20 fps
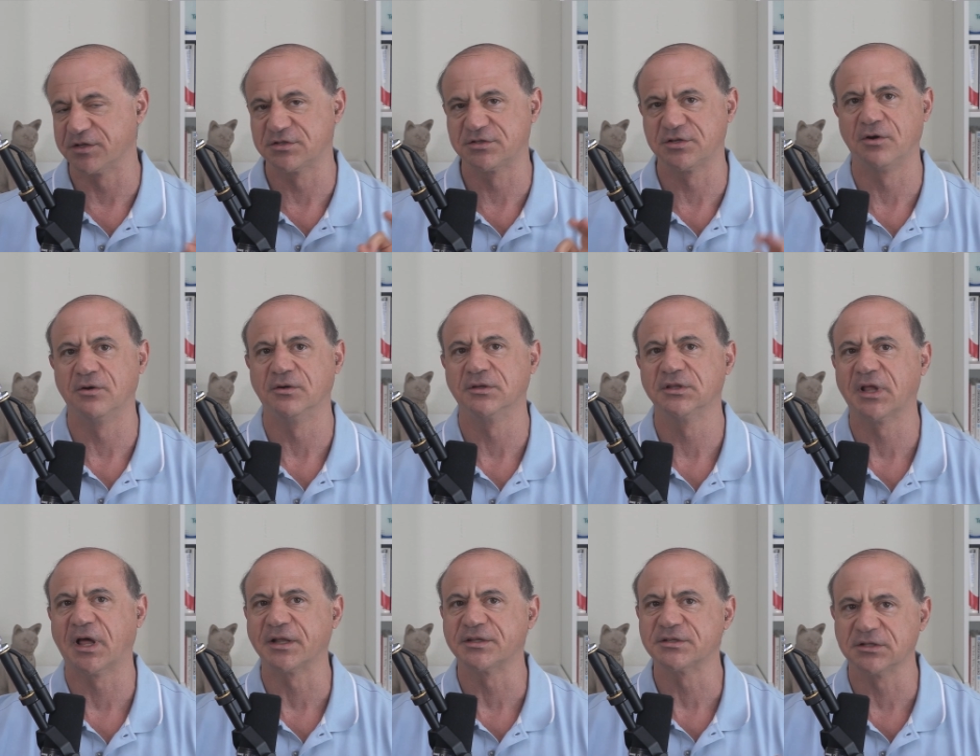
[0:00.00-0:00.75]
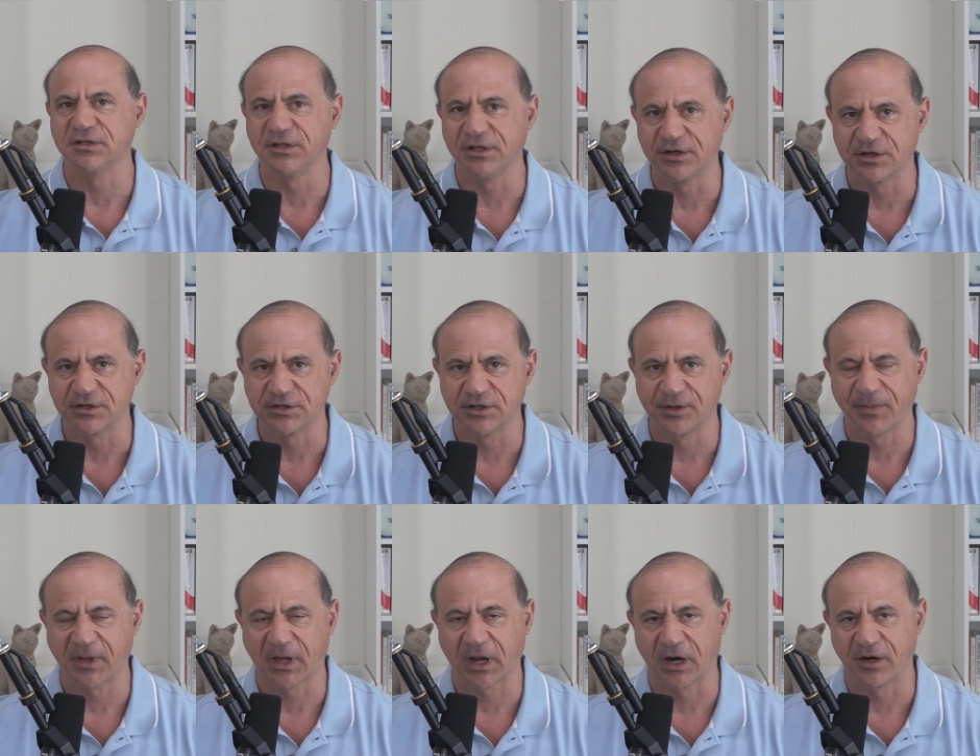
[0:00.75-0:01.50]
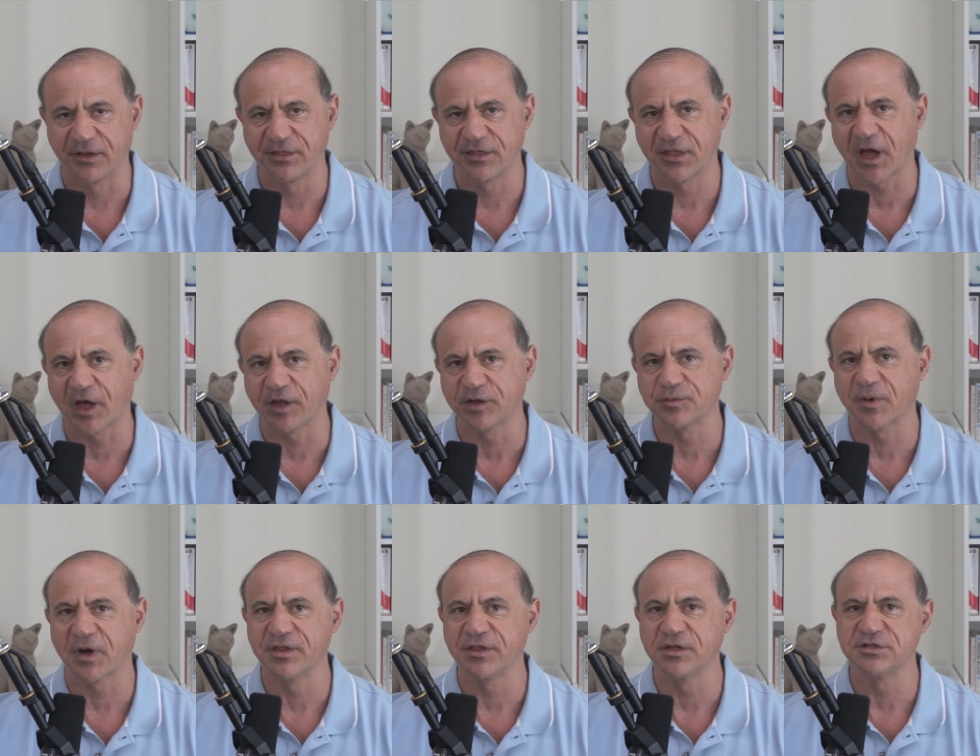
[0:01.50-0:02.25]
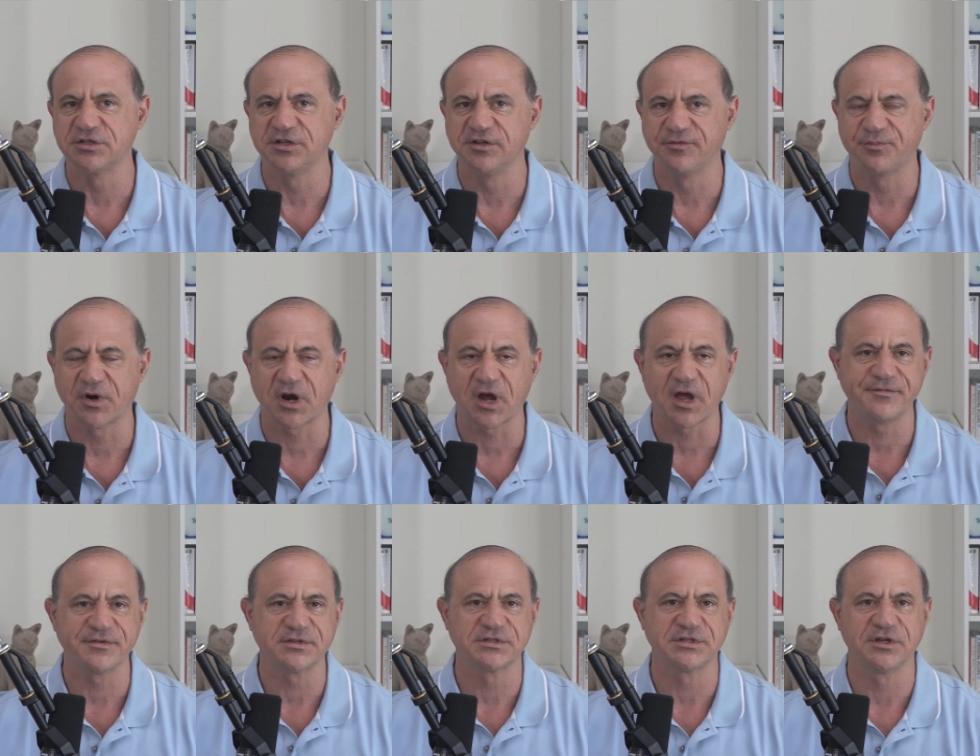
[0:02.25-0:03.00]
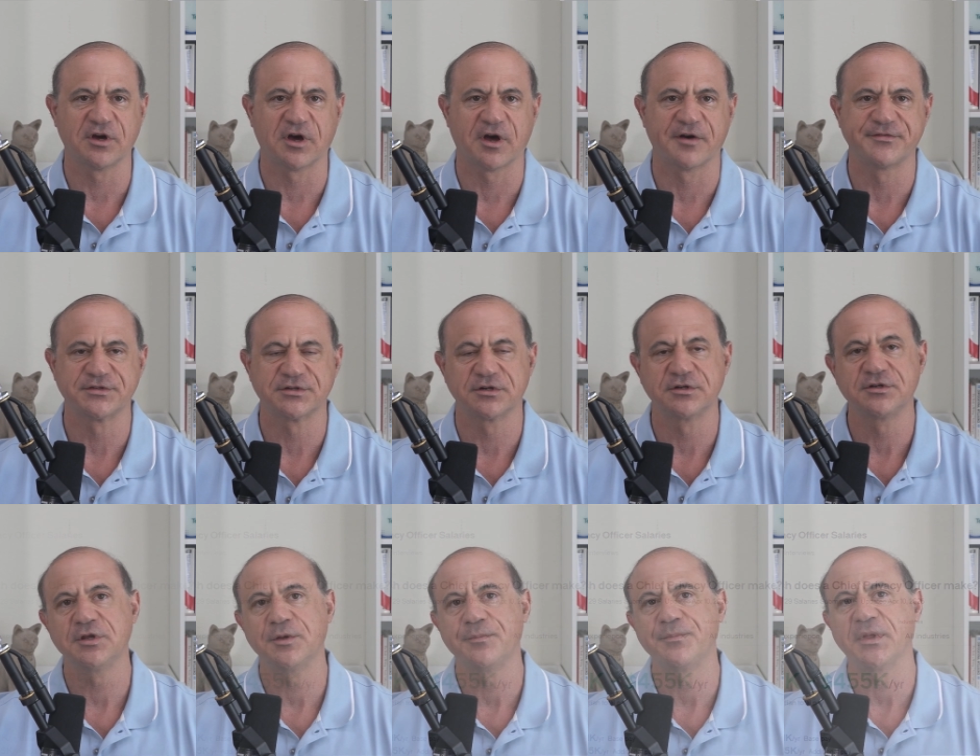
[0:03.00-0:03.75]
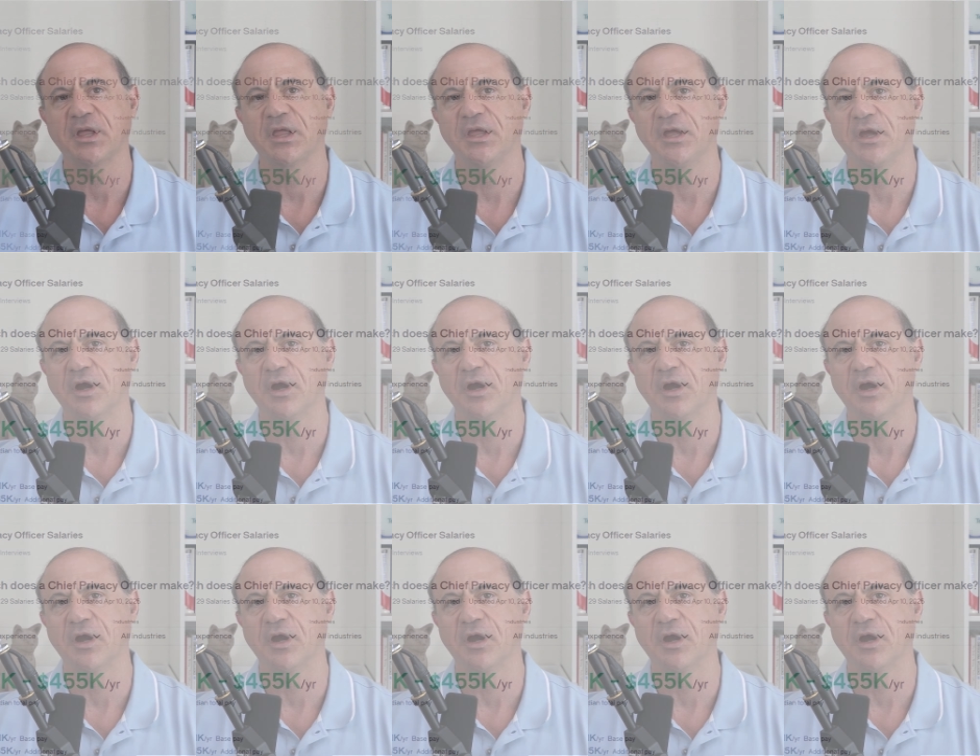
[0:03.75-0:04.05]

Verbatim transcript: so lots of leadership here and that's why the chief privacy officer typically